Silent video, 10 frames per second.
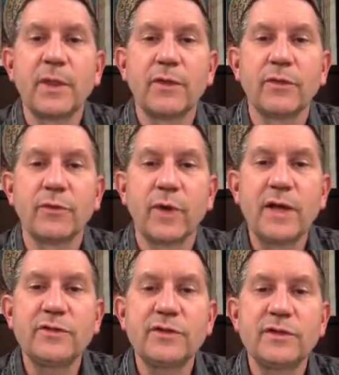The
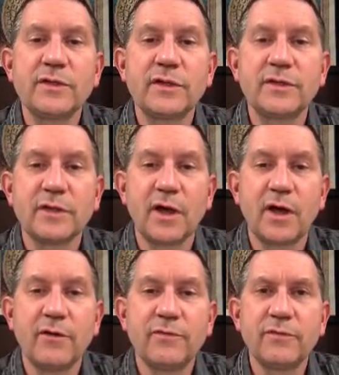righteousness
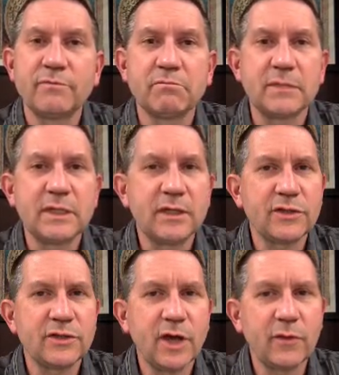of
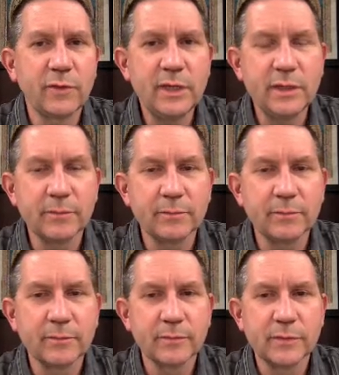yesharim.
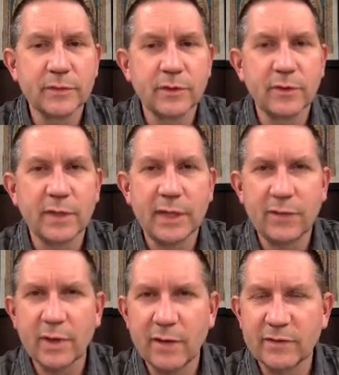So
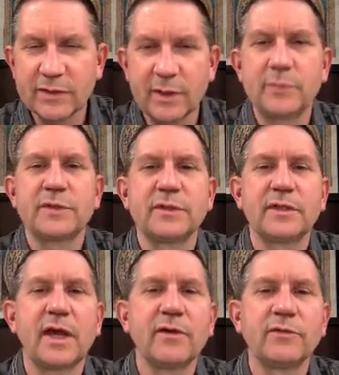again, we have a
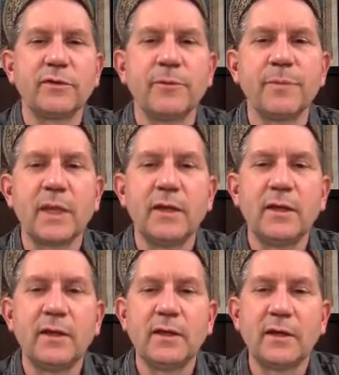substantival
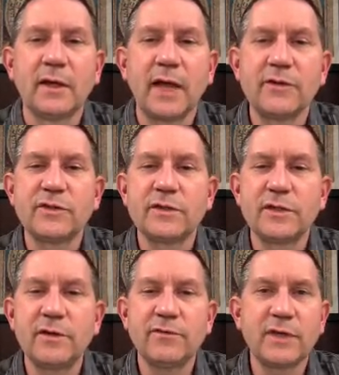
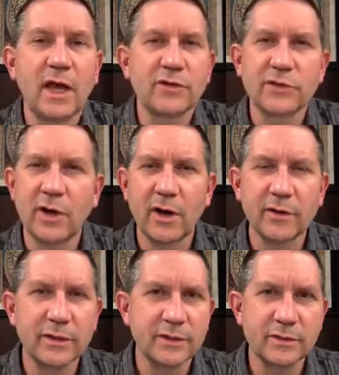adjective.
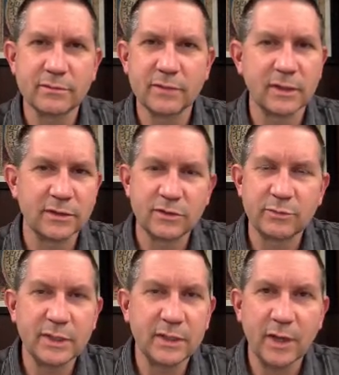Yashar is to
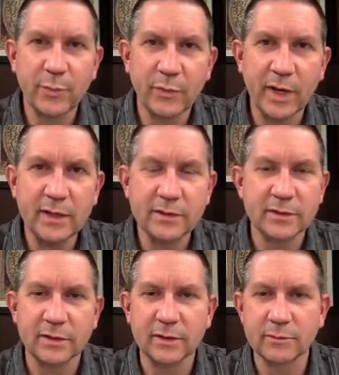be upright.
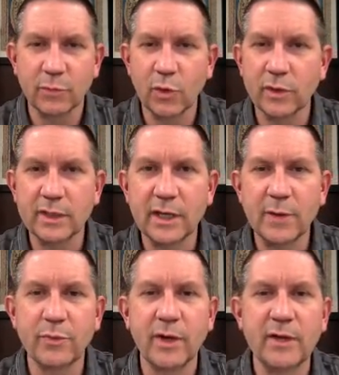Morally
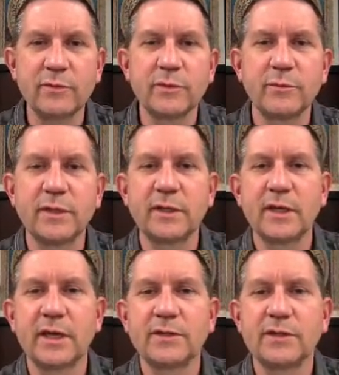upright would be the
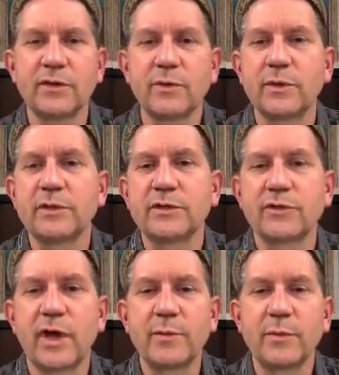case here when
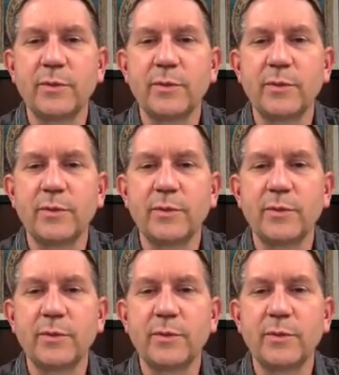describing